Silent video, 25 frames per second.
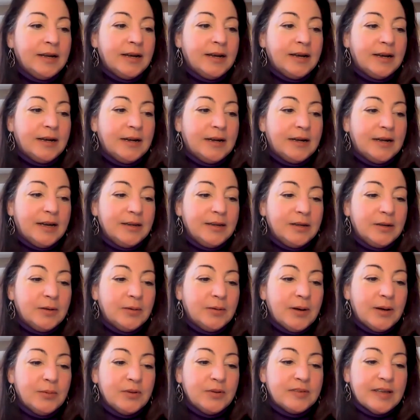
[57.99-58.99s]
I know
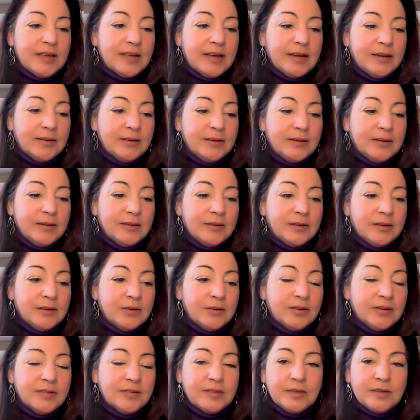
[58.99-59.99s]
I was out,
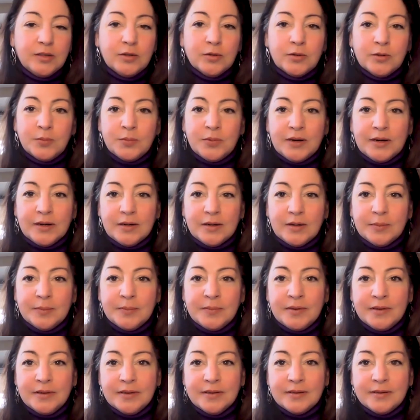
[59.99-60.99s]
Chris, in your
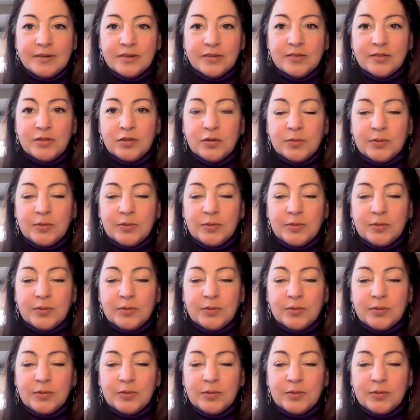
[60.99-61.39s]
realm just